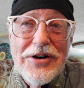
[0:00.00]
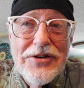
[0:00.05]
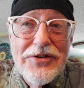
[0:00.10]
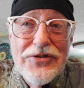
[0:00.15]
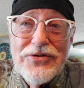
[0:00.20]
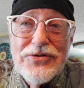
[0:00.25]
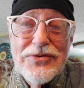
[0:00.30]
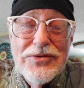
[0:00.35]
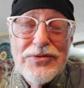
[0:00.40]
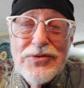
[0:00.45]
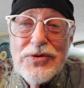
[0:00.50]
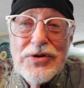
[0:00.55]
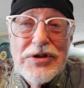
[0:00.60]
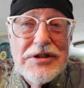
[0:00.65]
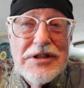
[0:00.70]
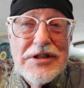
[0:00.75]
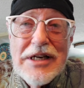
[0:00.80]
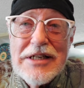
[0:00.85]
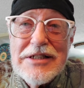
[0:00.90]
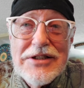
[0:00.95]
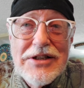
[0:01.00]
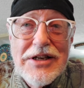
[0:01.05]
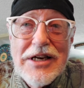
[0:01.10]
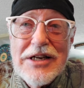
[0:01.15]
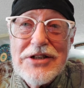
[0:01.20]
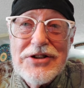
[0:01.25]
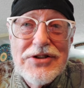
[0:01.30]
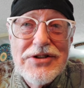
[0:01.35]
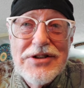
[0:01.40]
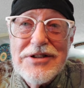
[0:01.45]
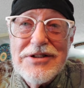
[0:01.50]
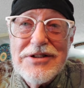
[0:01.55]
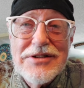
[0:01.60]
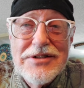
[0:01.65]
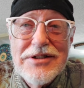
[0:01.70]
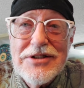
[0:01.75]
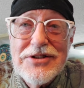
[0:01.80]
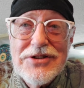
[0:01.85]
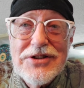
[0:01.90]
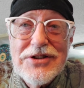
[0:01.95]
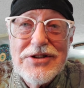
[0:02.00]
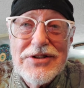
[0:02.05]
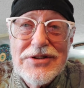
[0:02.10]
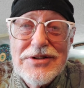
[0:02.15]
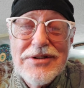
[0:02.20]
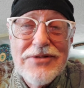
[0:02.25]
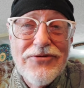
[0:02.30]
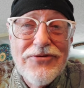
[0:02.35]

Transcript: if this next election, just let's just